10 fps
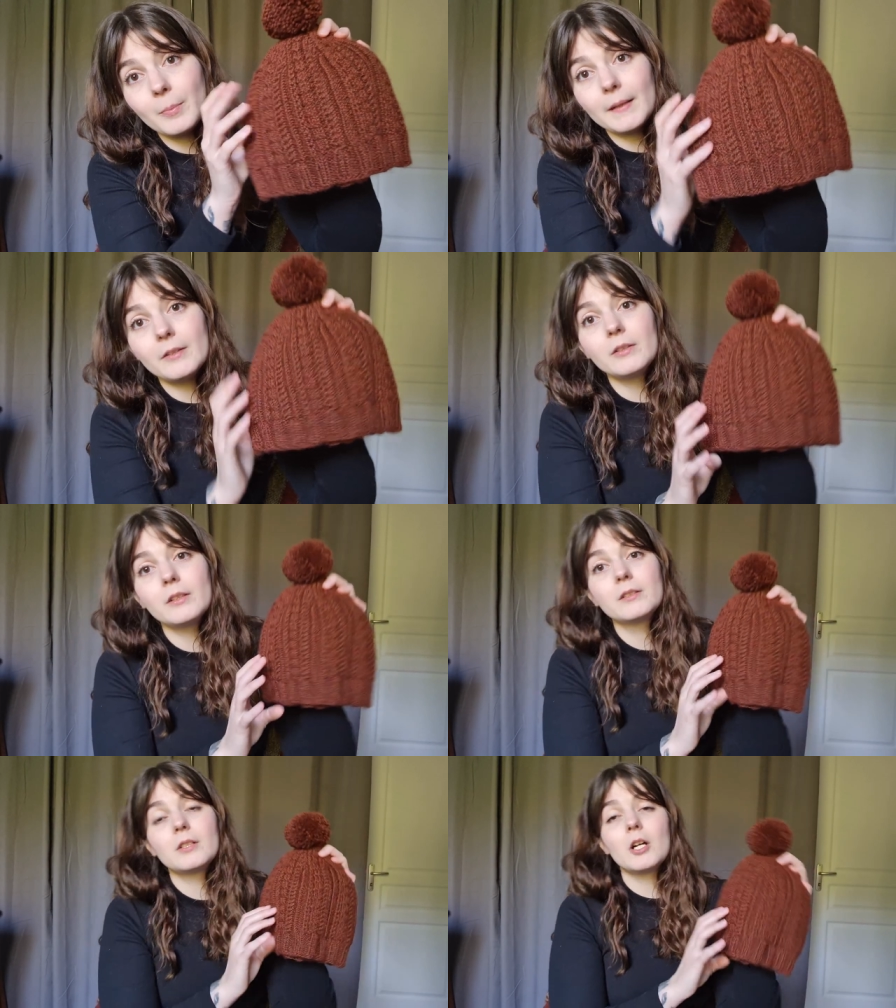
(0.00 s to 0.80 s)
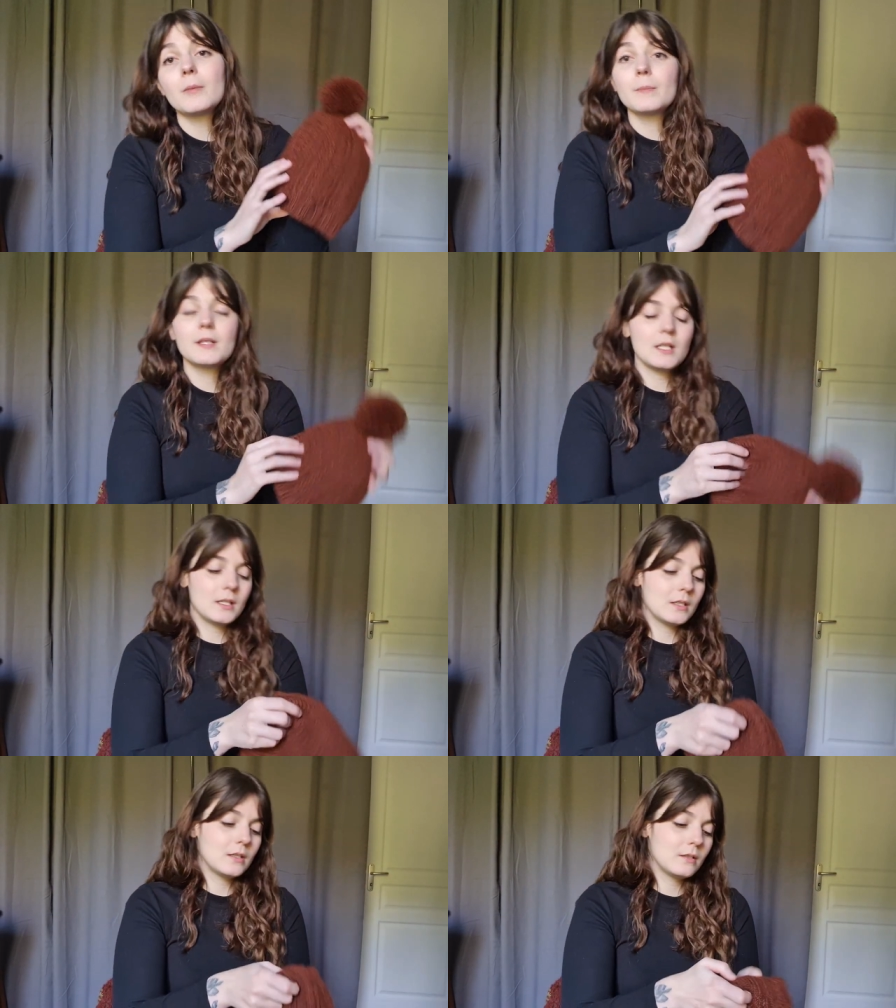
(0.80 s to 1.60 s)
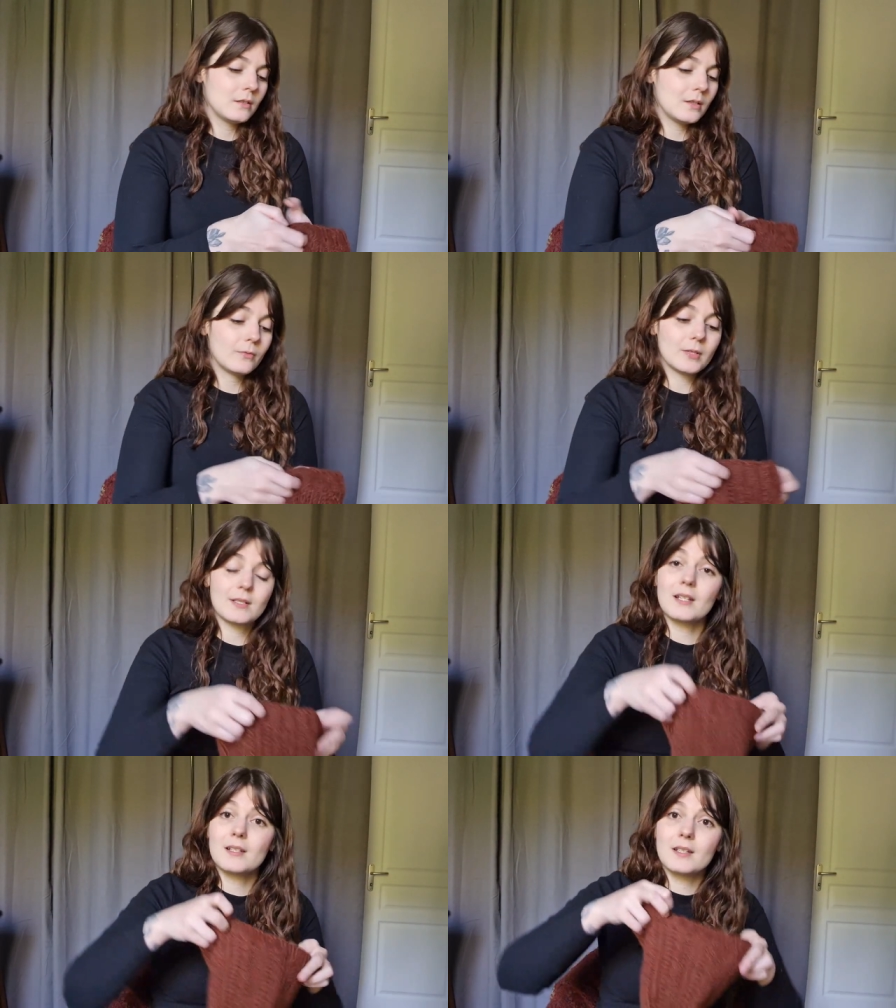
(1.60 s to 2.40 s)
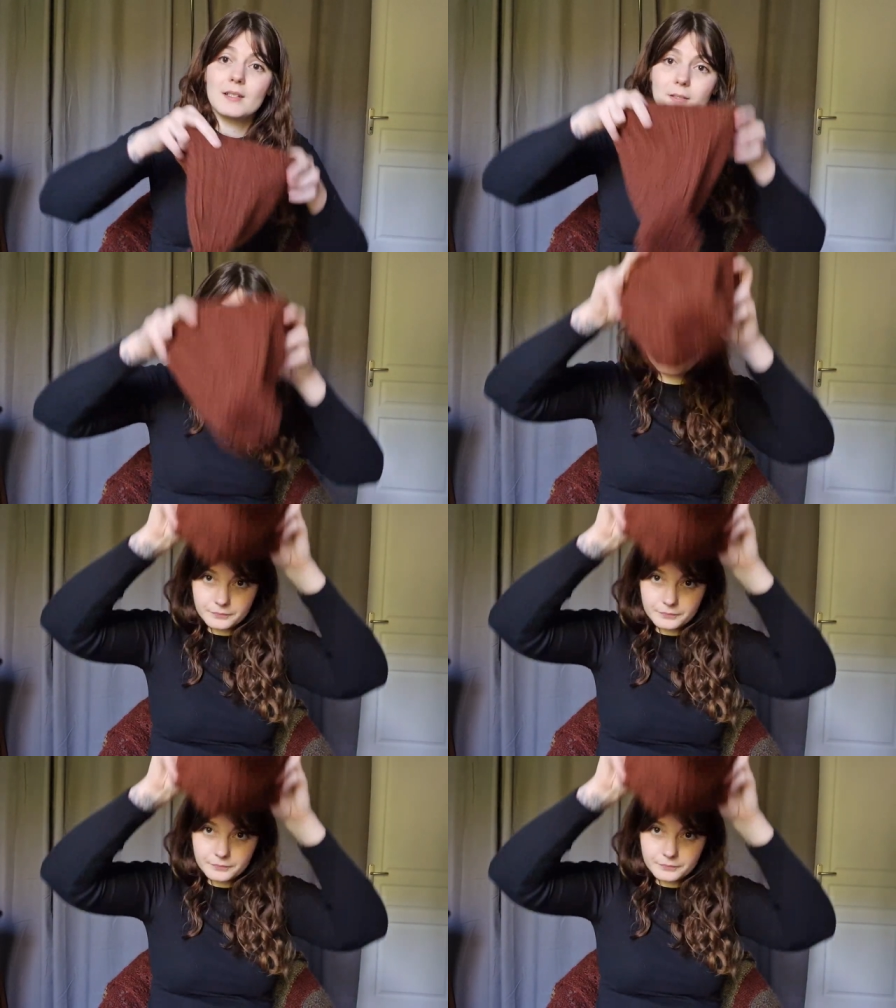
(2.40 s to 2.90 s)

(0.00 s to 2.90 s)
pattern comes in different sizes